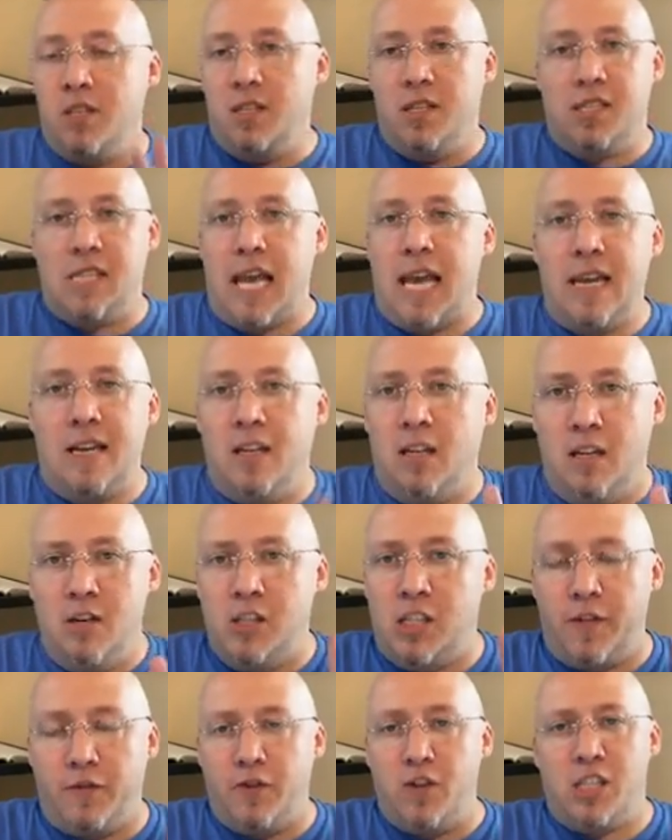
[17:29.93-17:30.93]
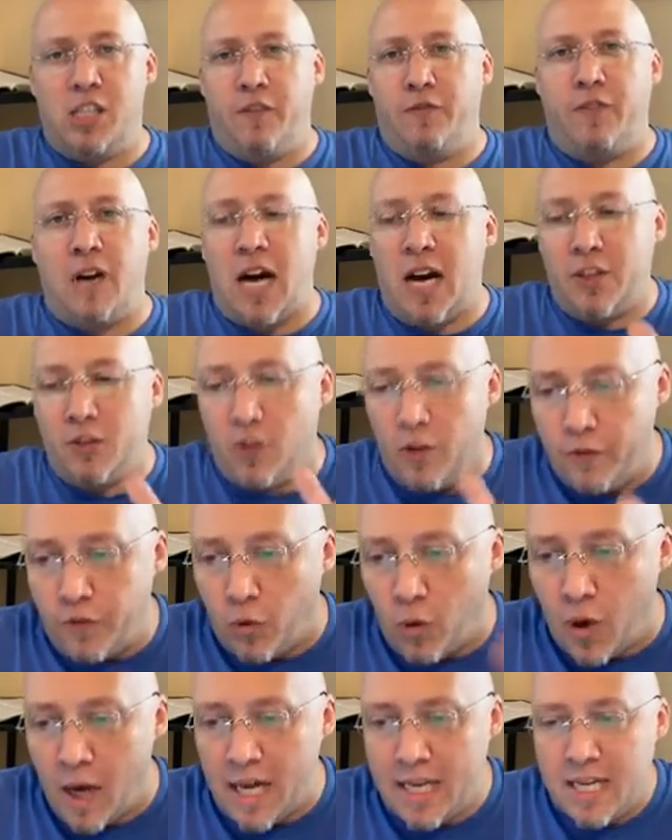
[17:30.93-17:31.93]
Satan, Lucifer, is the father of
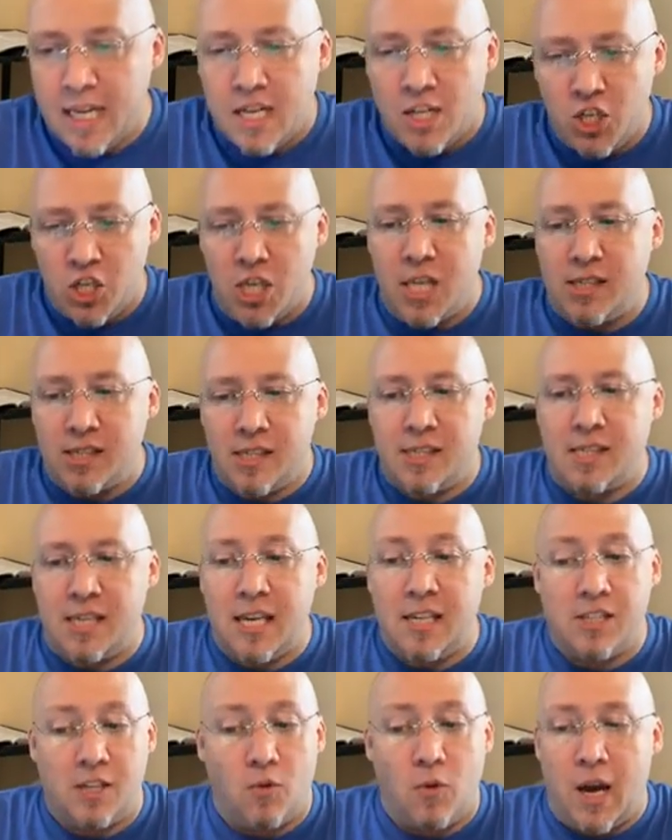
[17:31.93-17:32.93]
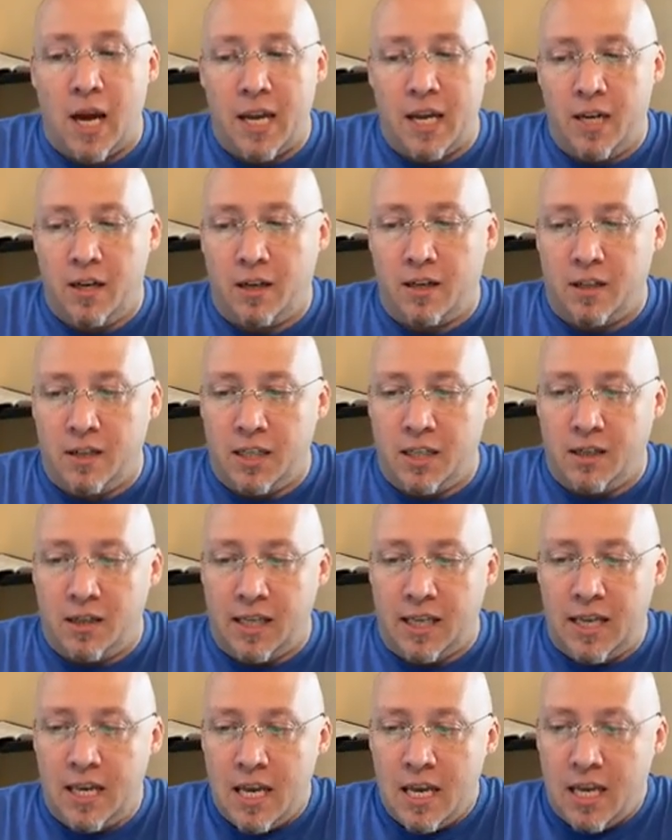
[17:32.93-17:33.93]
what? Jesus says it right here
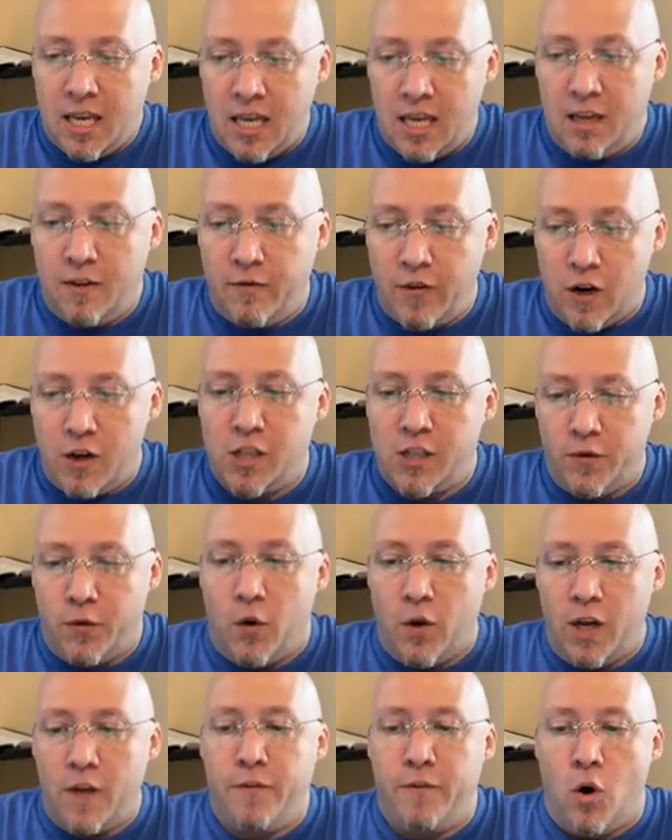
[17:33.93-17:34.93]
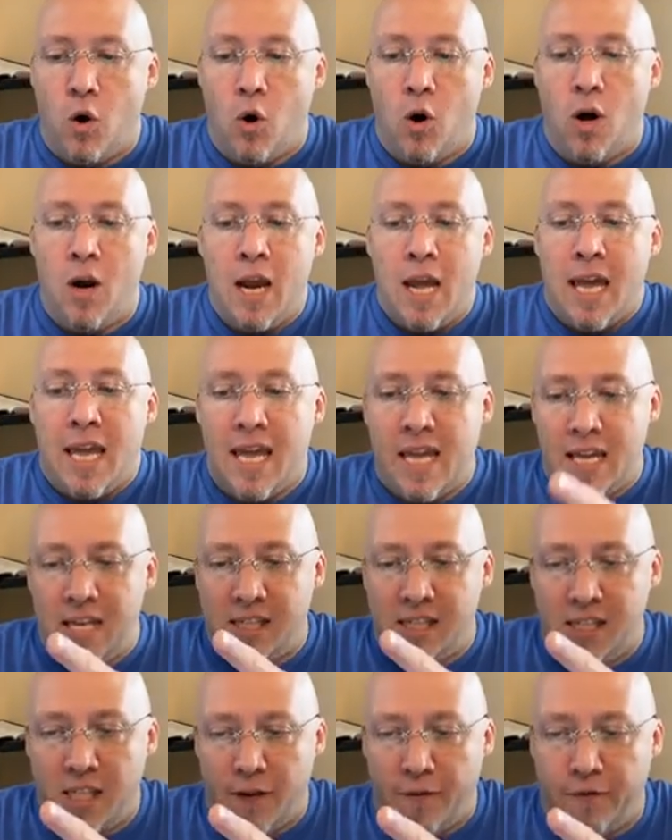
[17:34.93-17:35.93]
clearly in verse 44. He
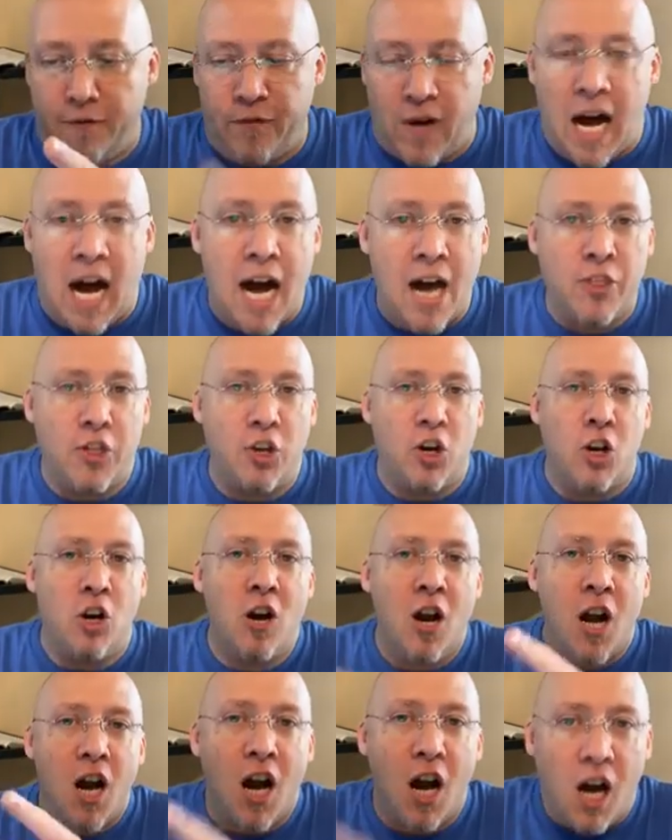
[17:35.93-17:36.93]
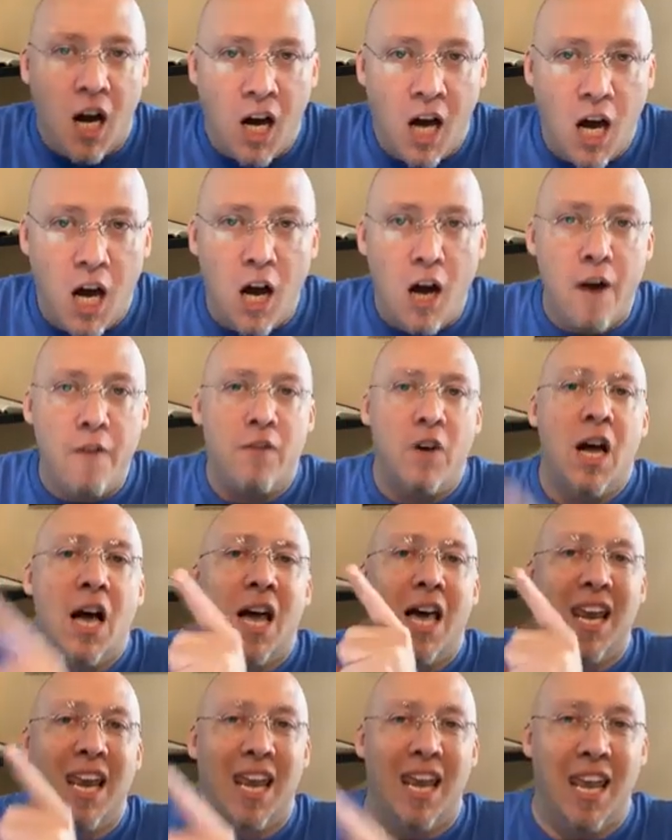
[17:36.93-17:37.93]
is the father
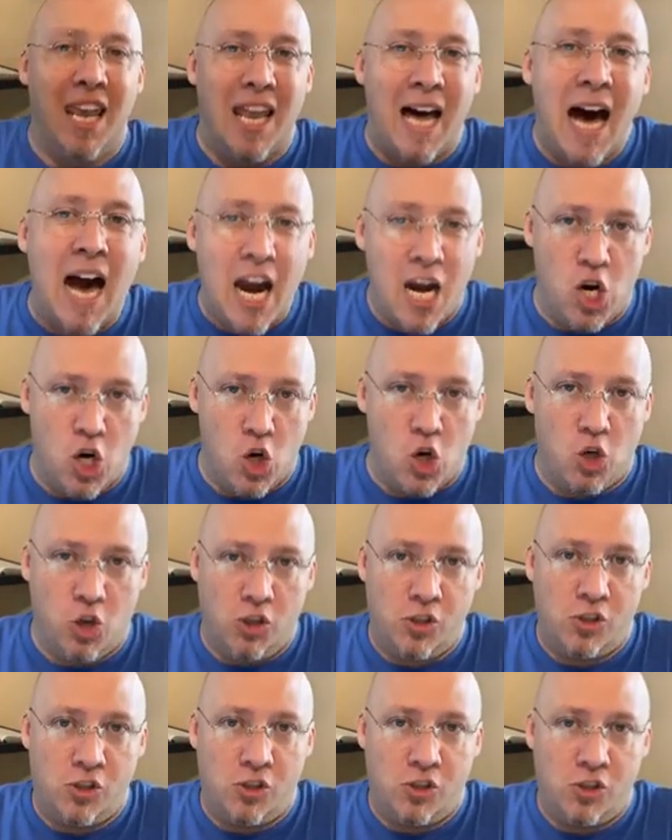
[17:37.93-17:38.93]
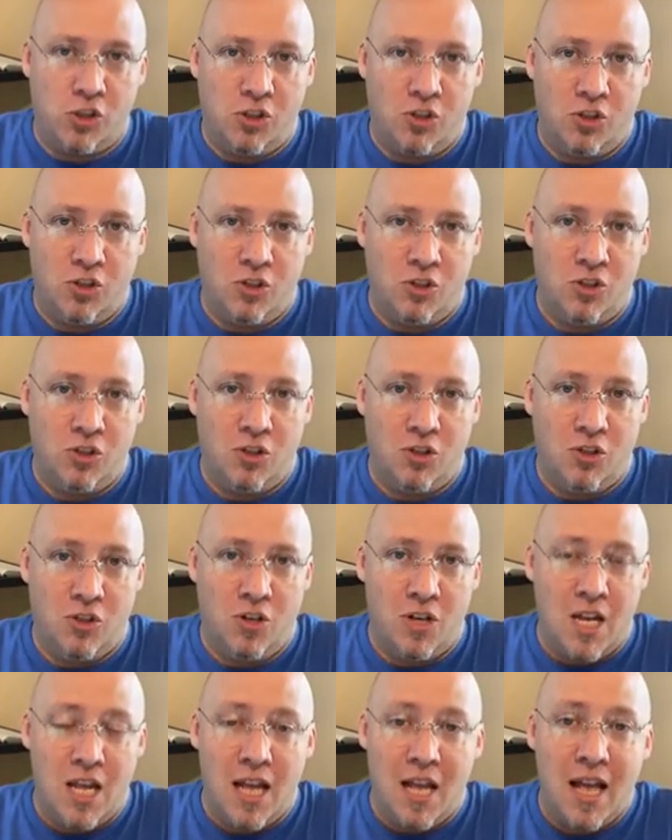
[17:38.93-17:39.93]
of liars.
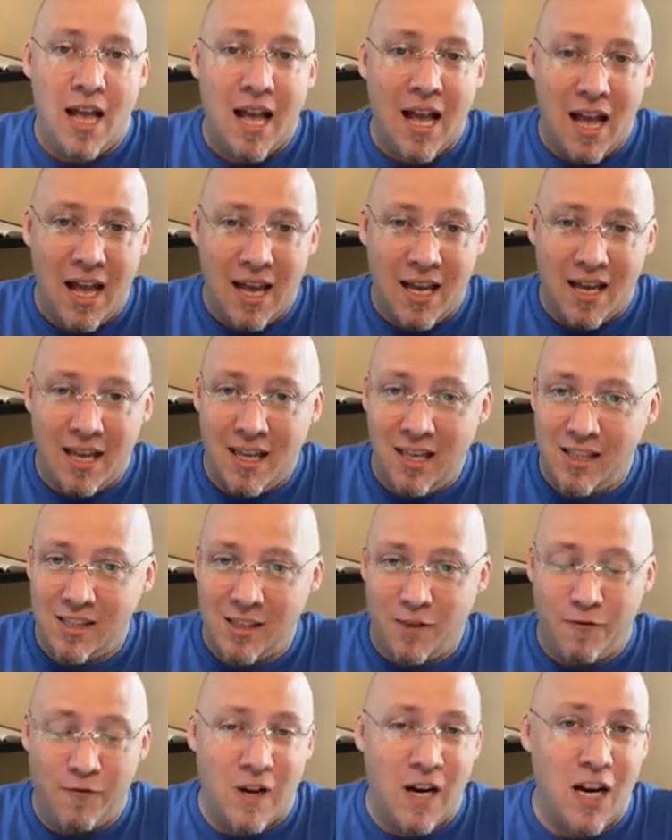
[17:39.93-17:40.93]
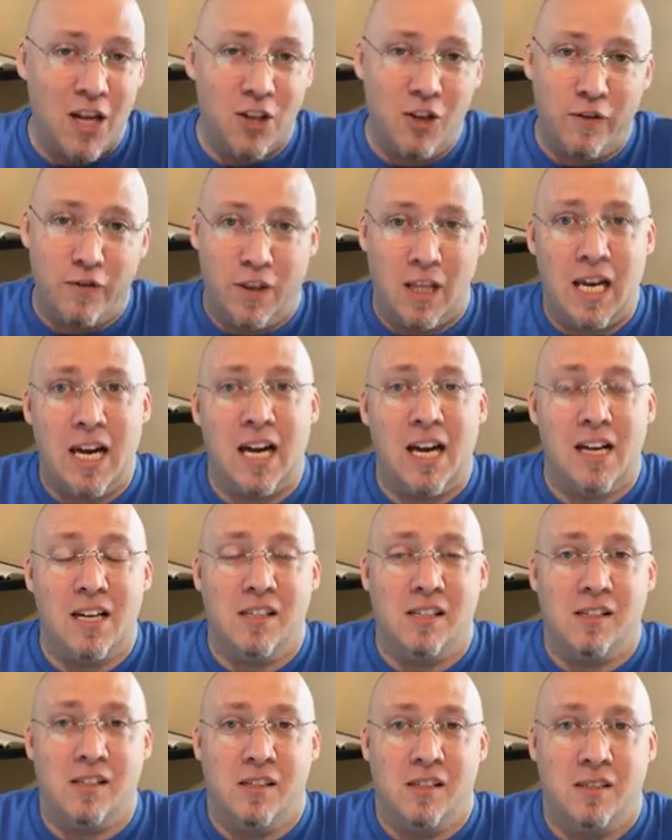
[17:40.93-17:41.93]
He is the father of
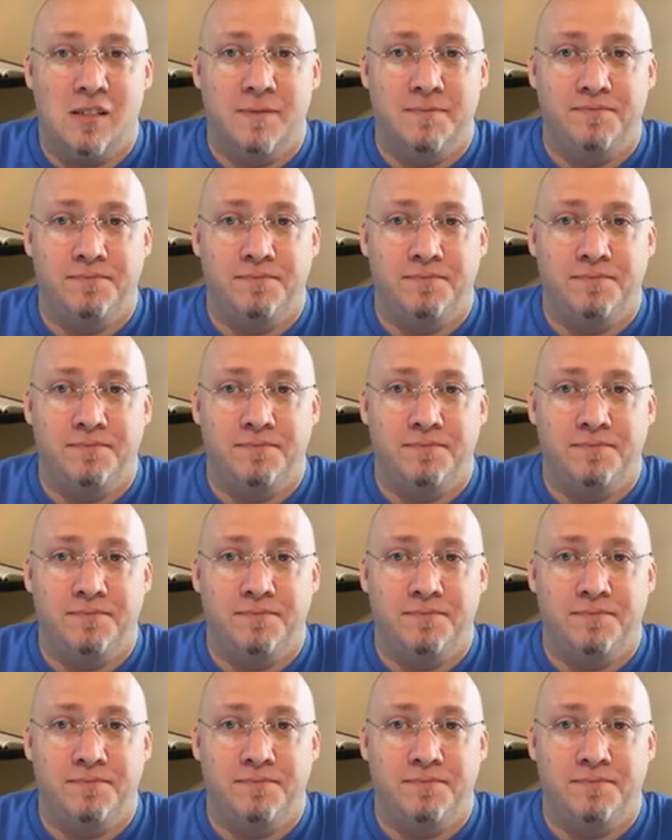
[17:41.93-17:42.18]
lies.